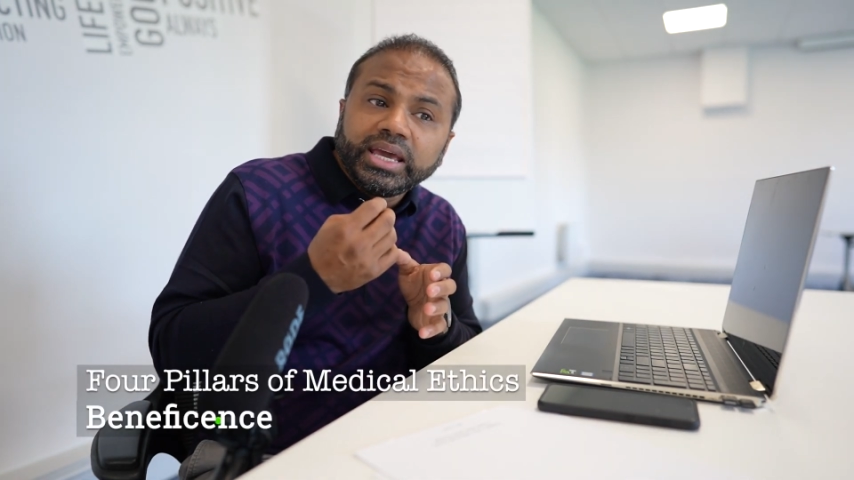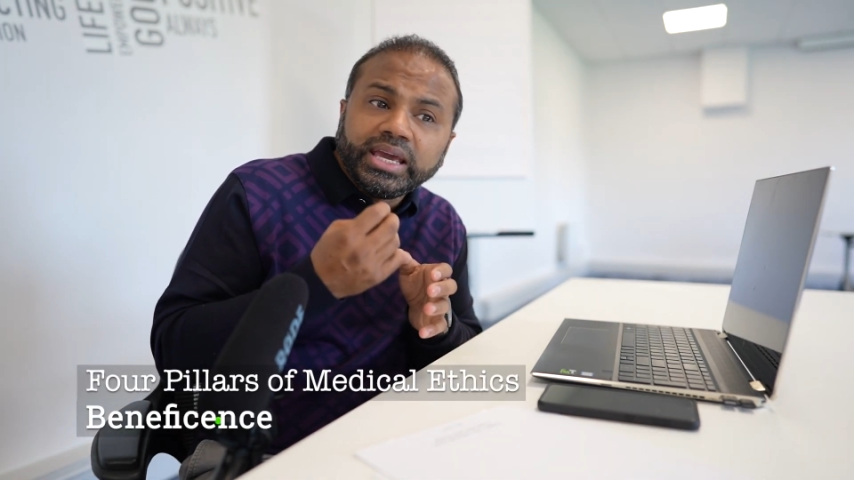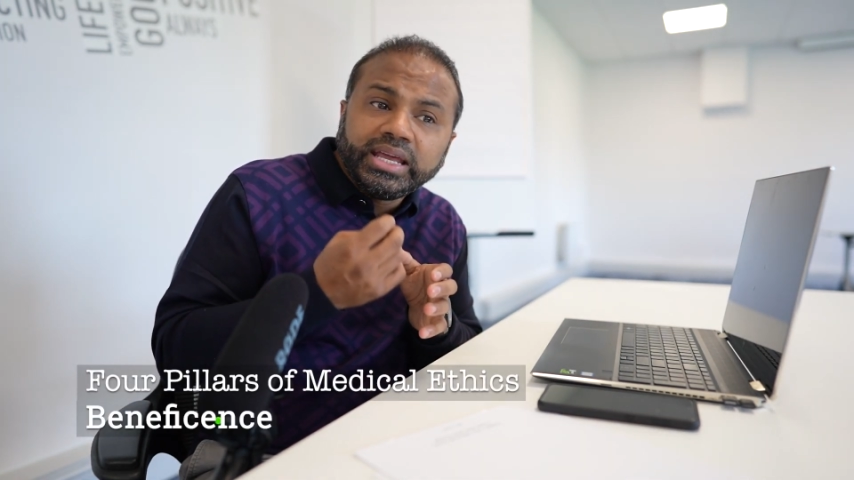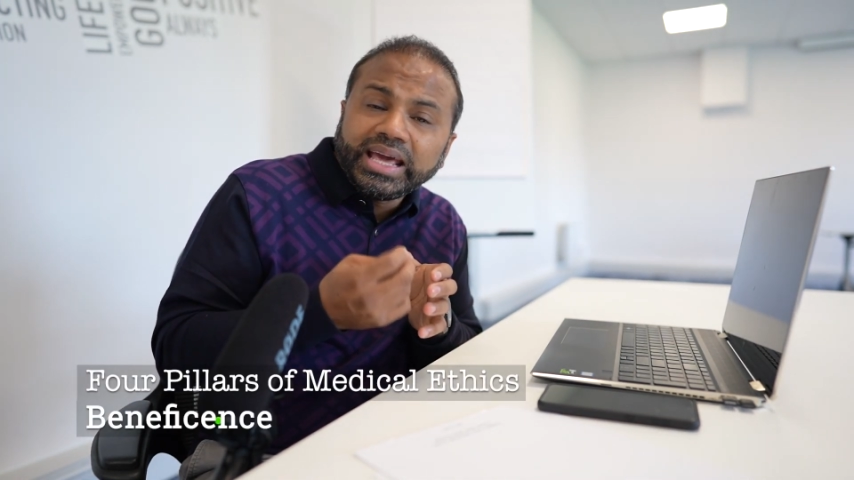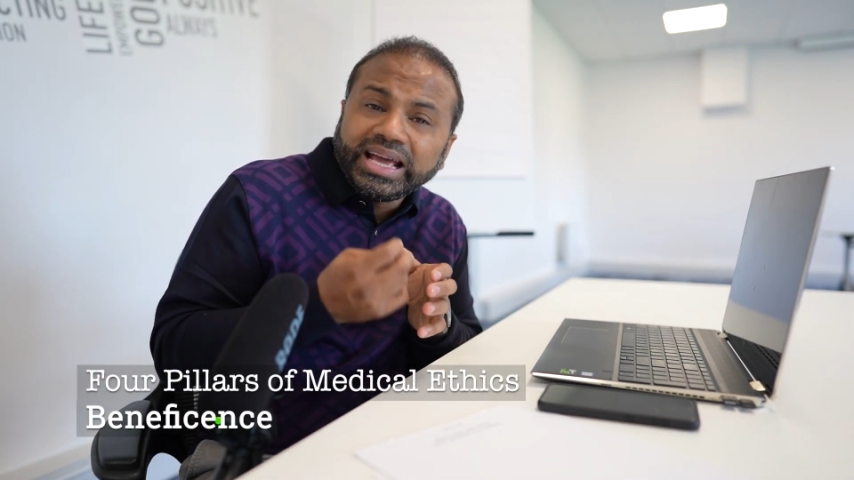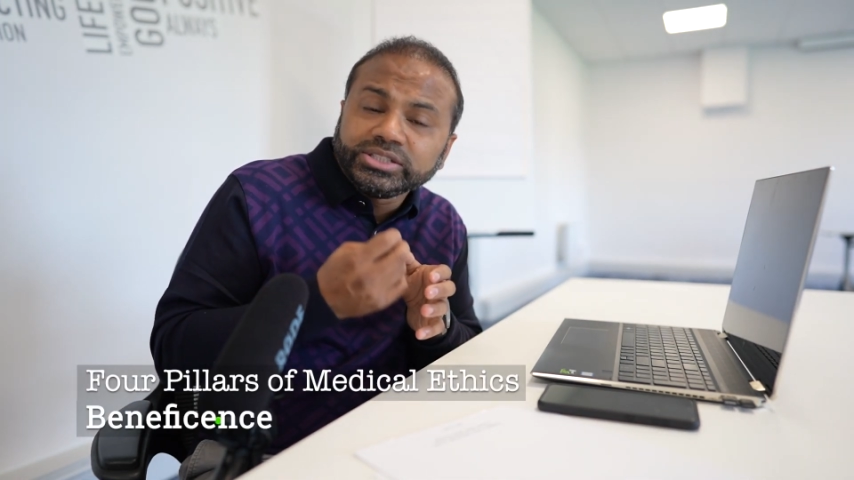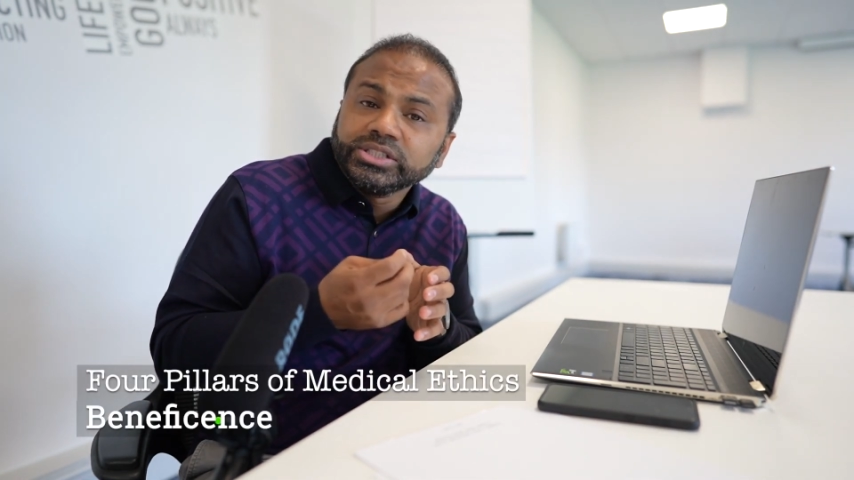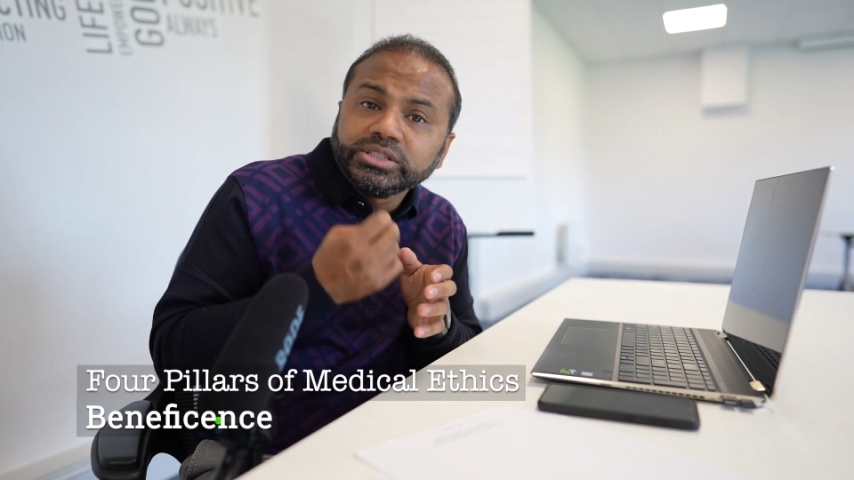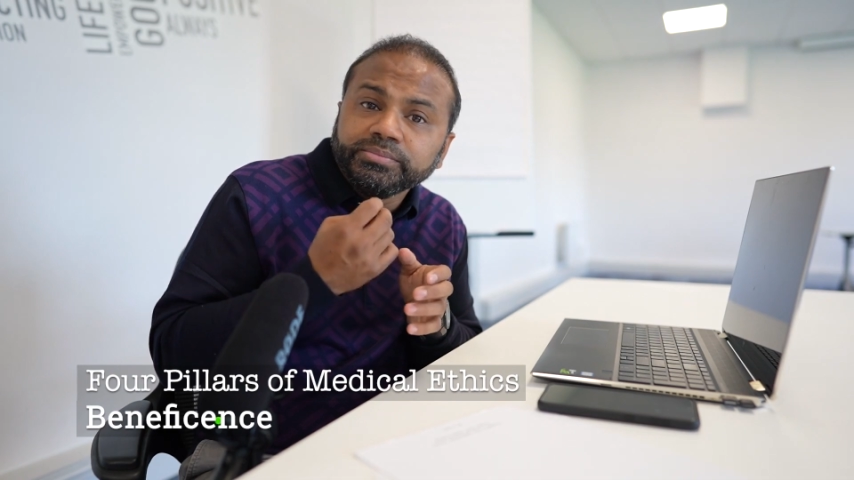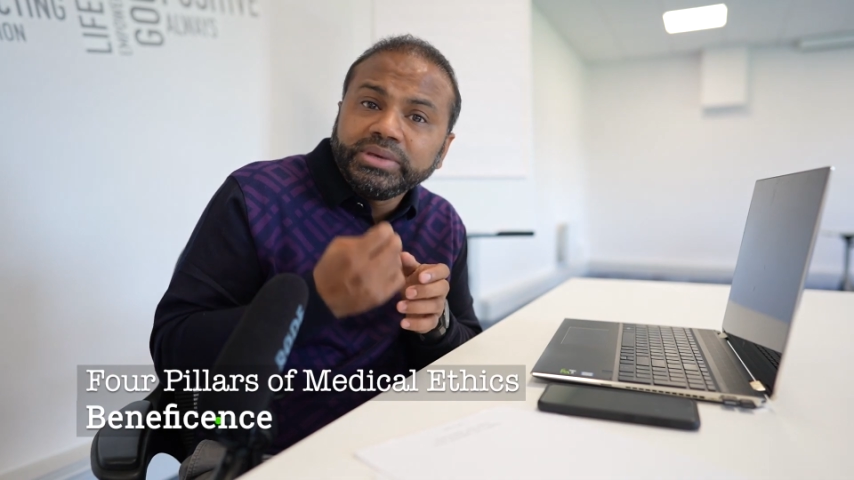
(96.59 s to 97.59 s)
in
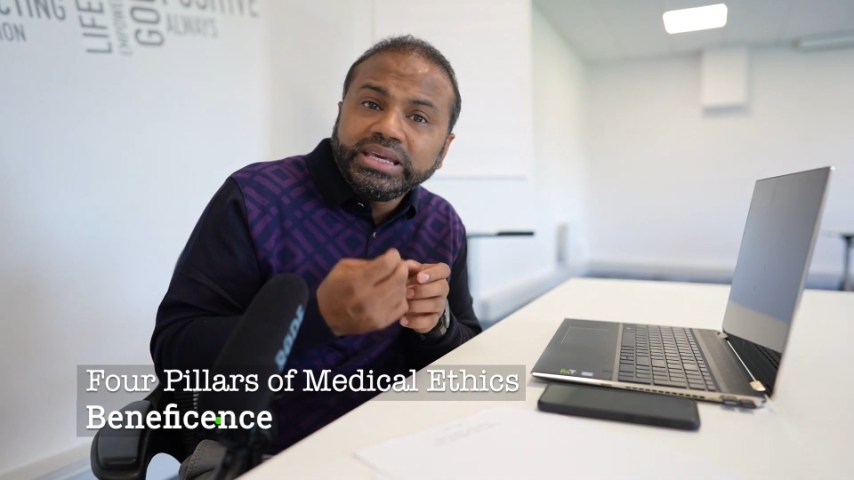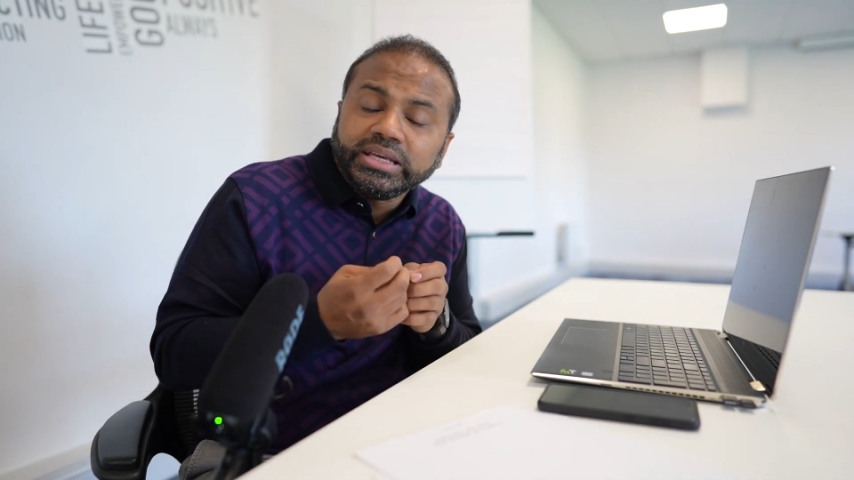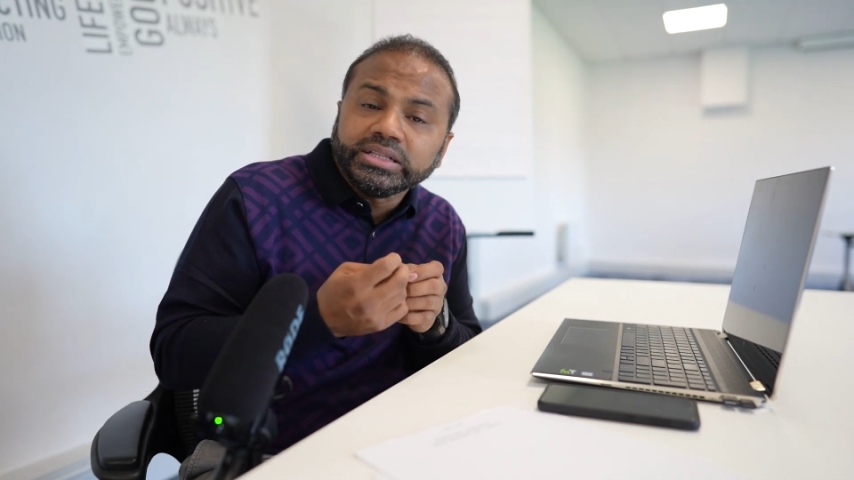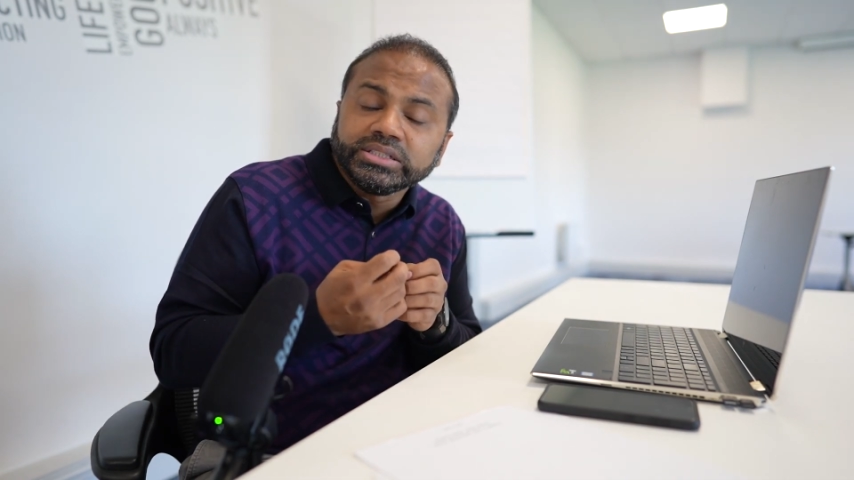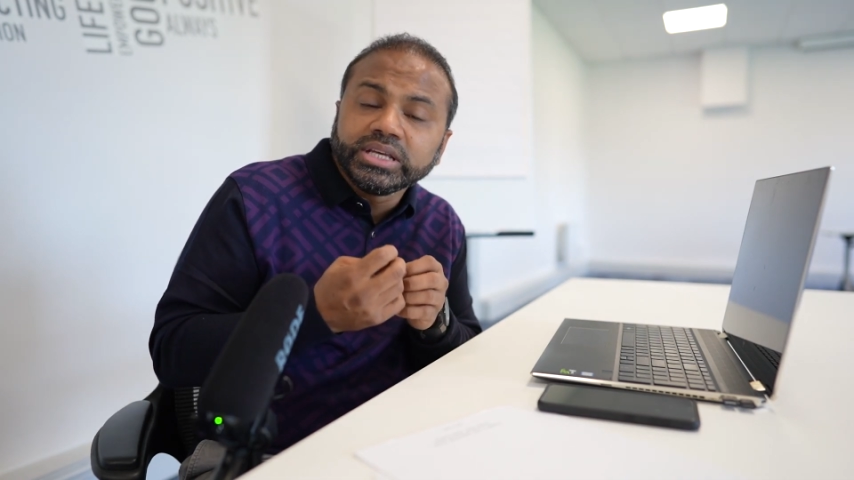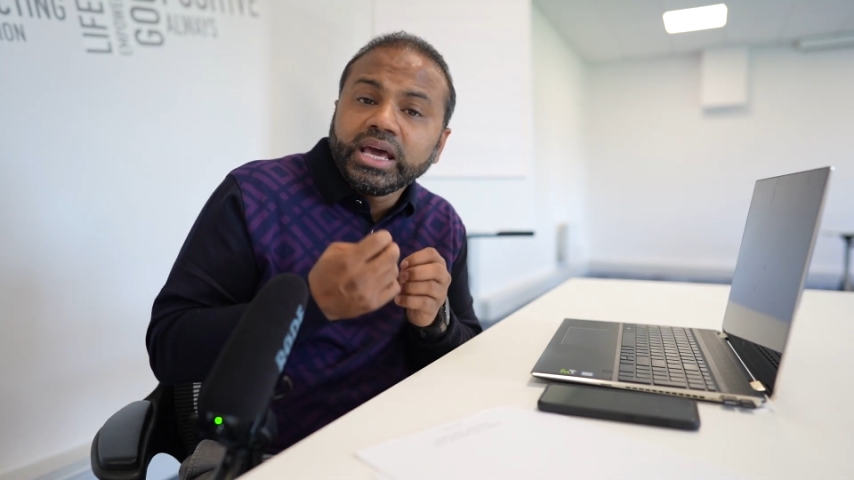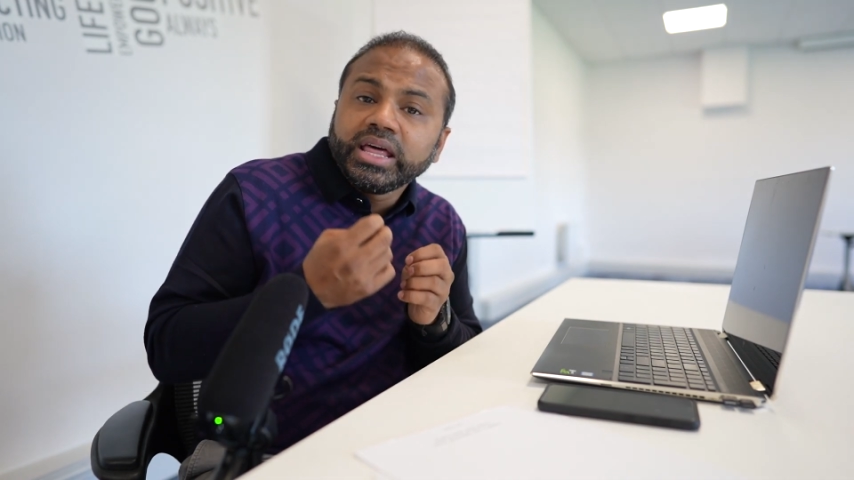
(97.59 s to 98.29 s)
essence means